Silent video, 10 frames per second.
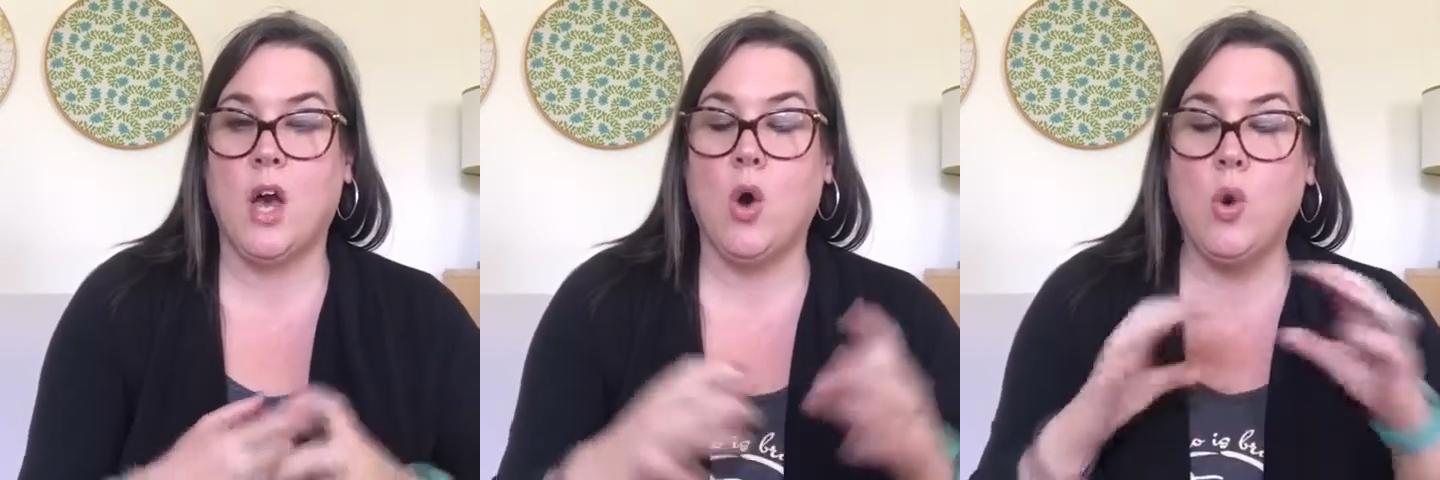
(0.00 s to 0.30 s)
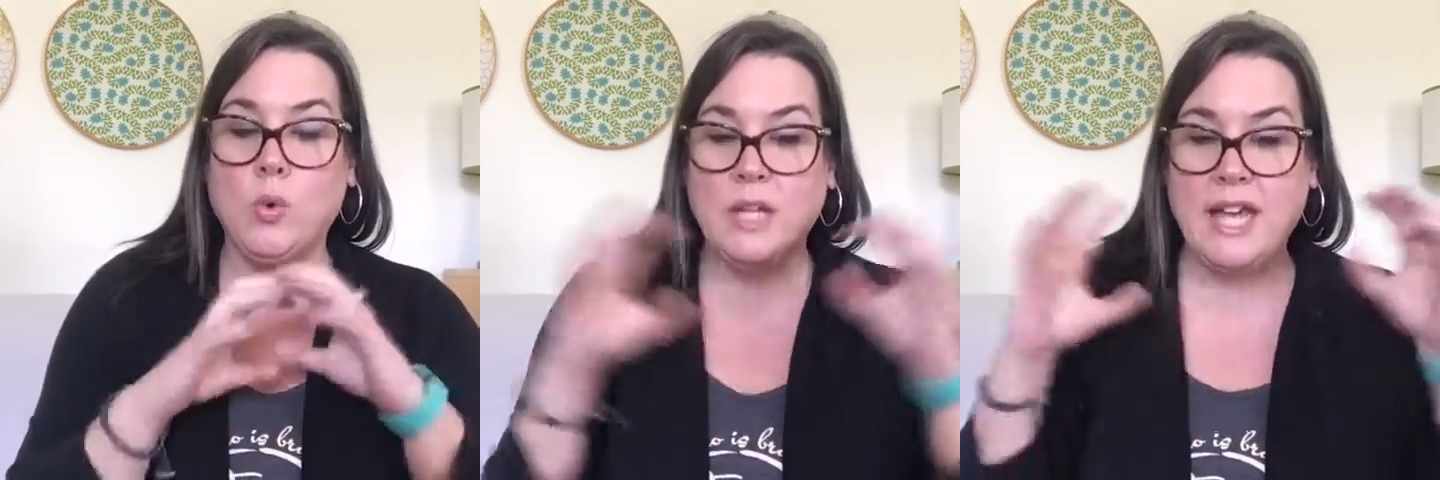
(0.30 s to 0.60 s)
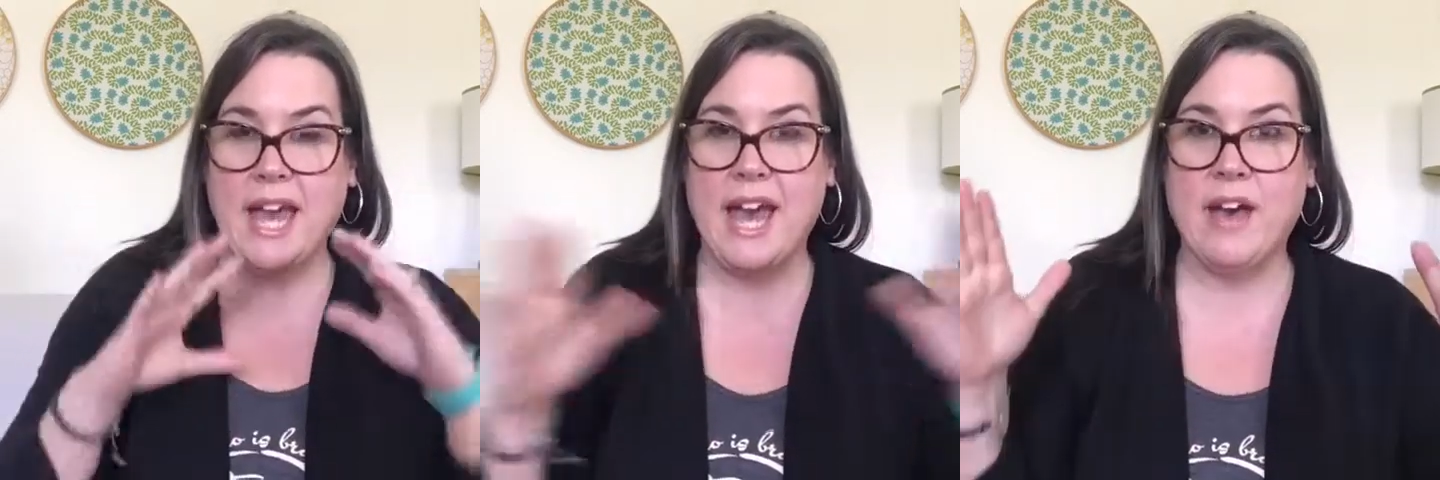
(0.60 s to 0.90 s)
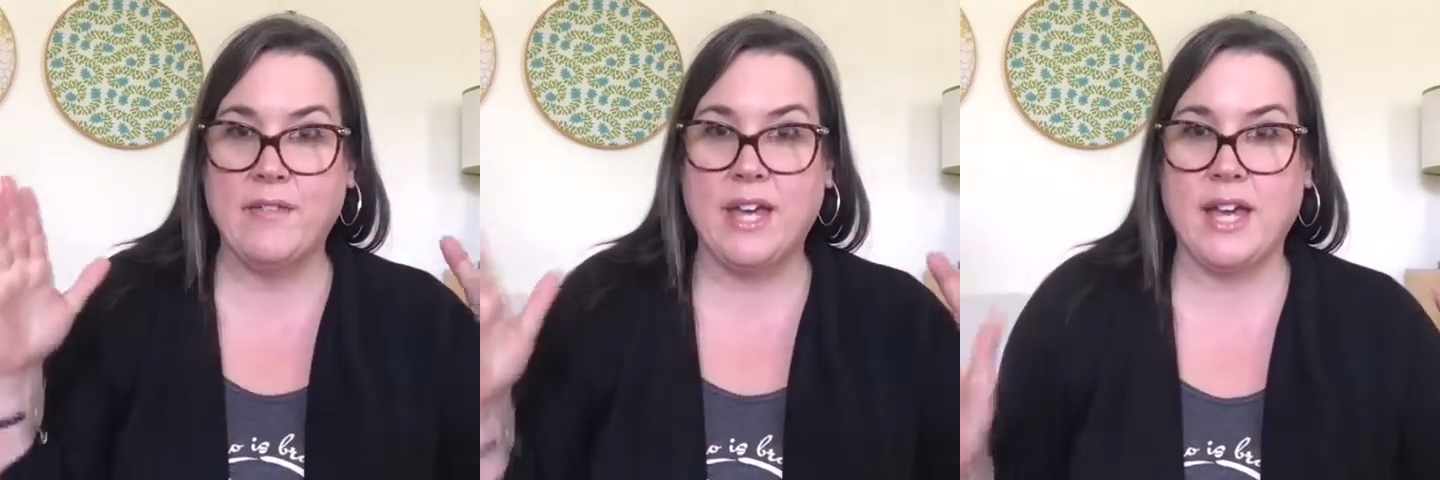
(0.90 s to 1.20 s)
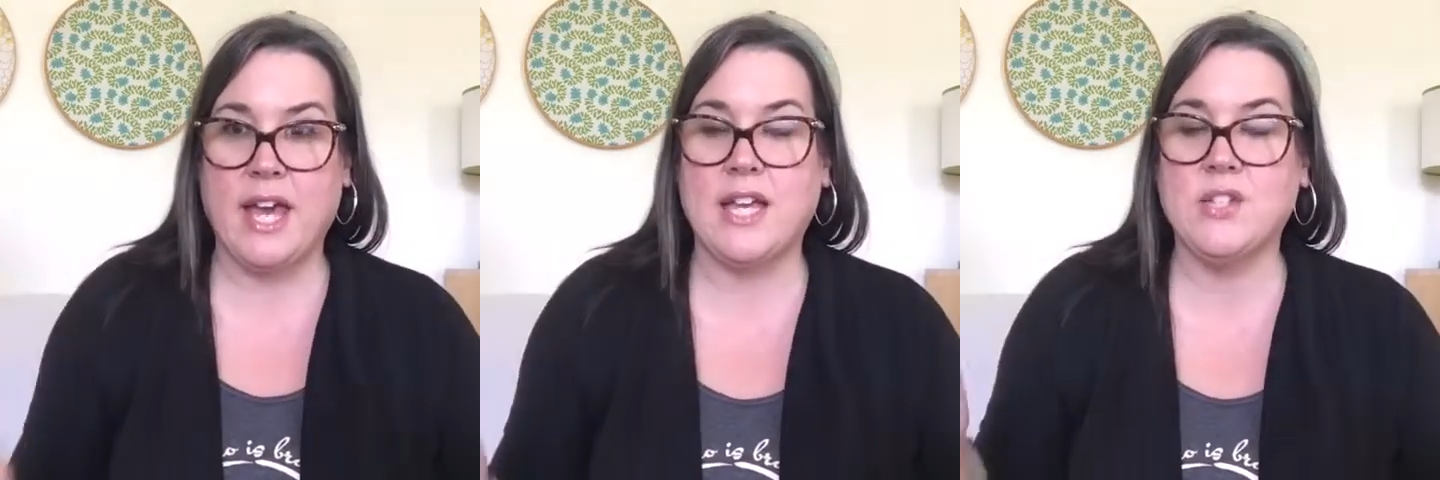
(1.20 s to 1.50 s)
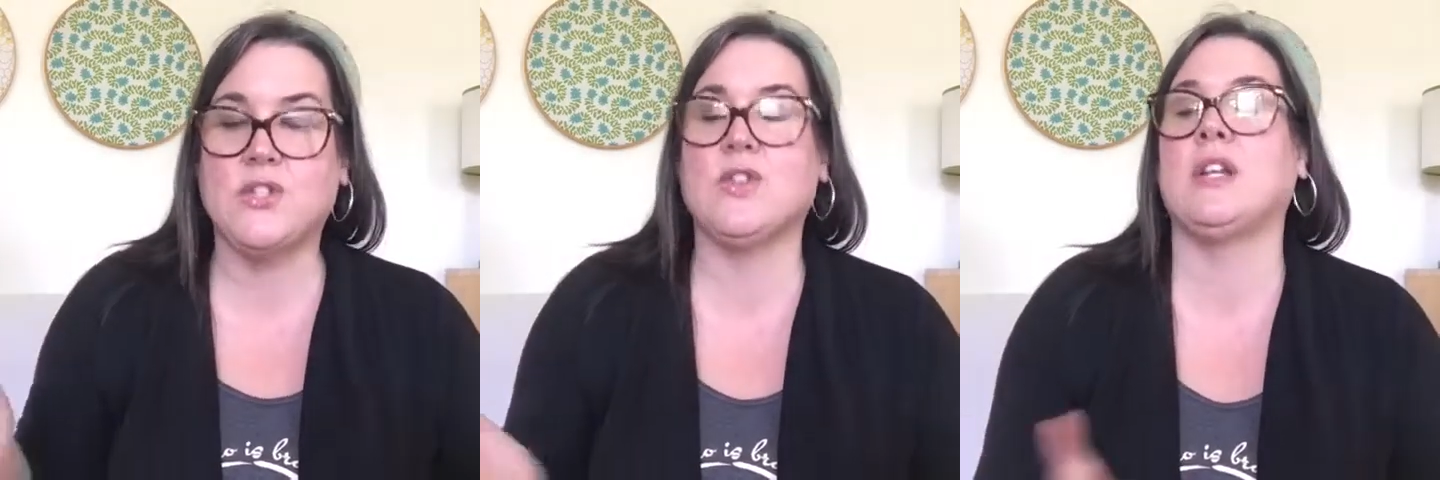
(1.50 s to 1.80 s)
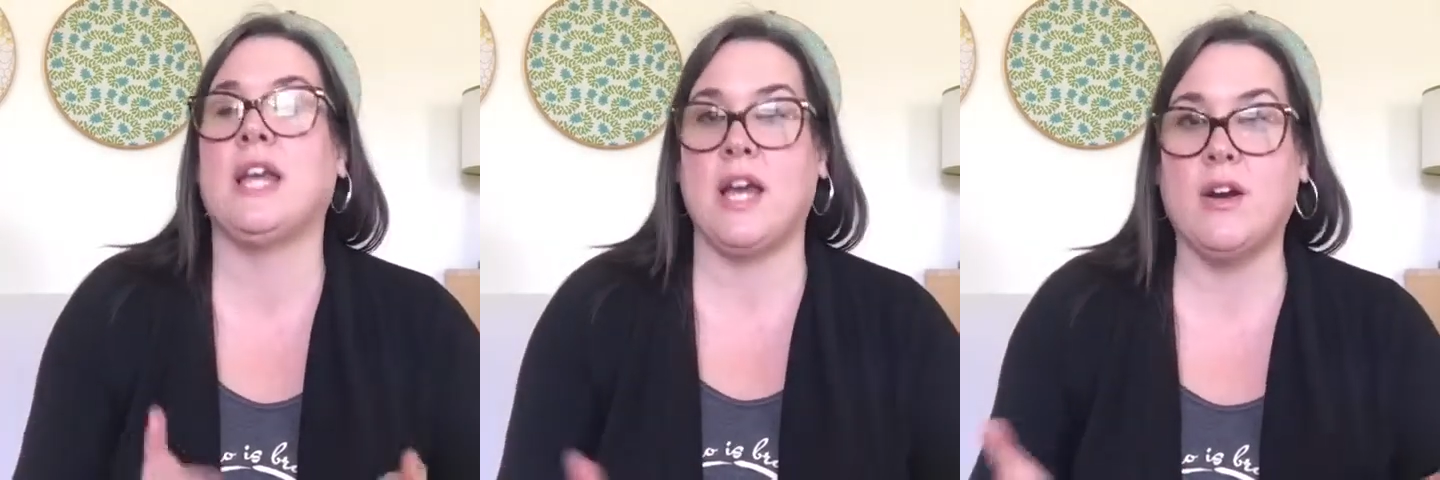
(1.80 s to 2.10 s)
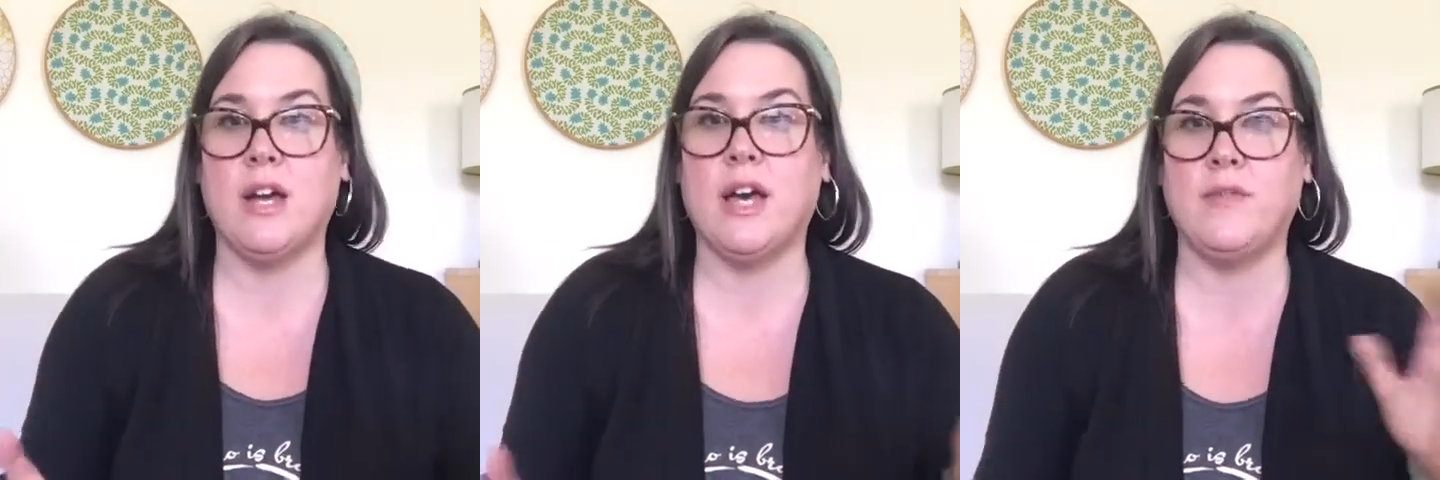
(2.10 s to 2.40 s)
only having a certain area